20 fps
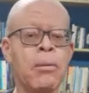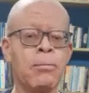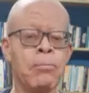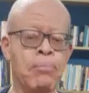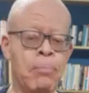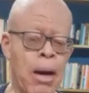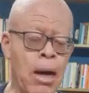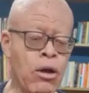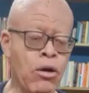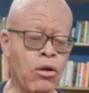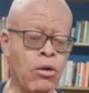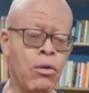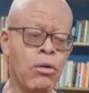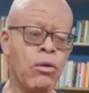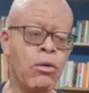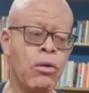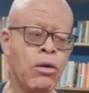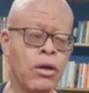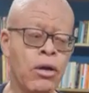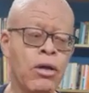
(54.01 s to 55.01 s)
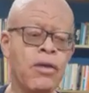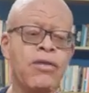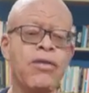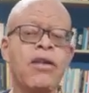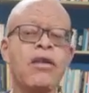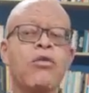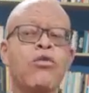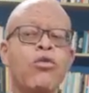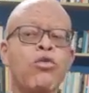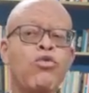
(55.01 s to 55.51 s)
Bio is
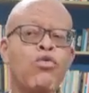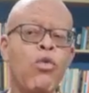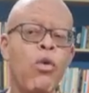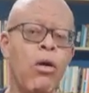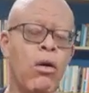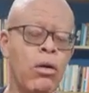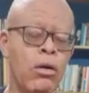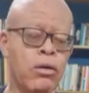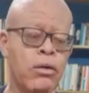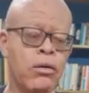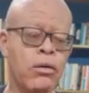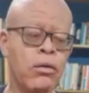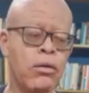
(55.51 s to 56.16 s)
the root word